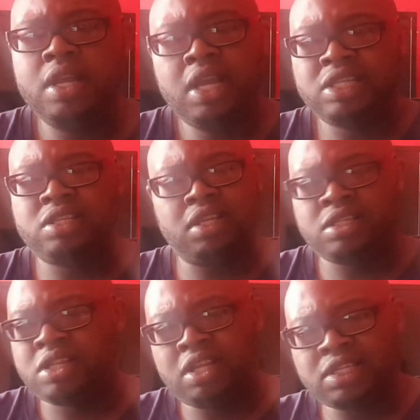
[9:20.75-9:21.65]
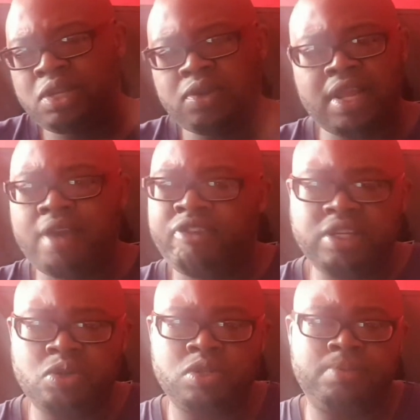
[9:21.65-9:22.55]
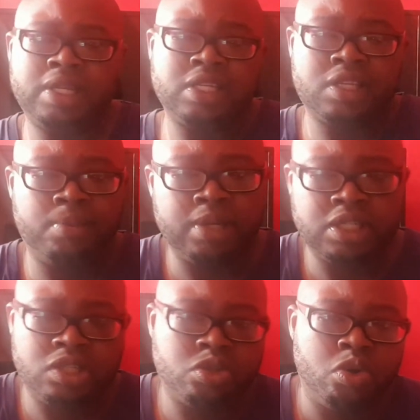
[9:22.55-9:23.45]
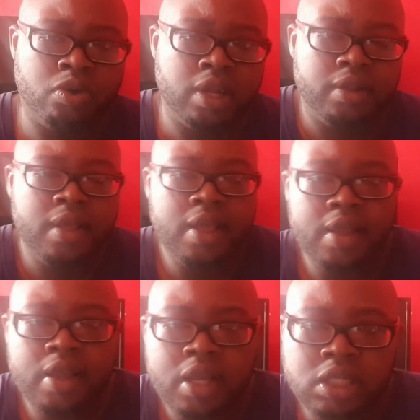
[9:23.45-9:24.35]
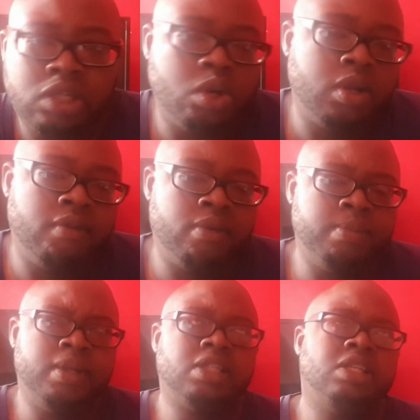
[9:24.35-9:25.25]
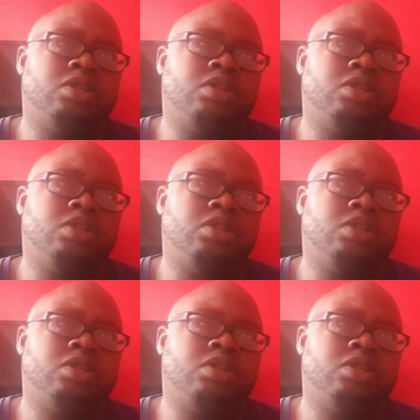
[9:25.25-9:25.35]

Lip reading: a certain secret that I think she wasn't meant to see, but she saw it. She told everyone. She